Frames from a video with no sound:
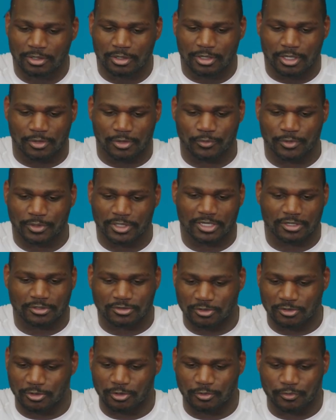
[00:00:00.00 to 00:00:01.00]
if we get a
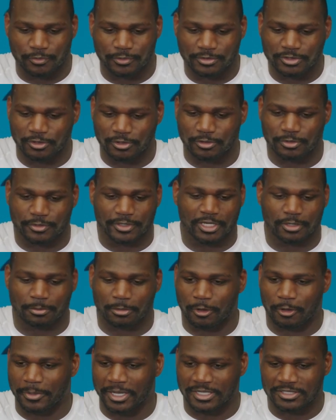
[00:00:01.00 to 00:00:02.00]
turnover, return it, we get the
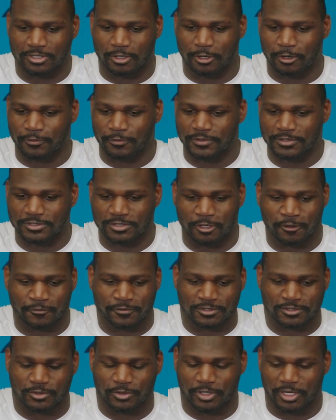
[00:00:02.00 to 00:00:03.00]
ball back to offense
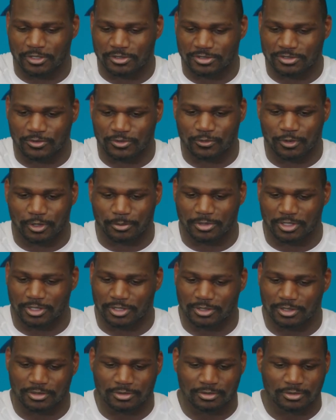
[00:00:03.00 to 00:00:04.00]
go down and score. I
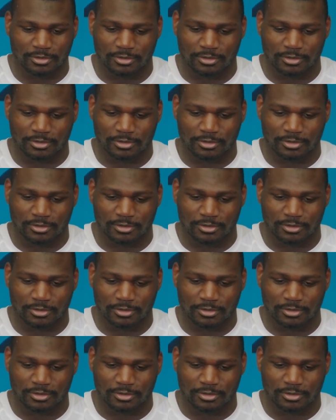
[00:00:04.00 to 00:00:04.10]
mean,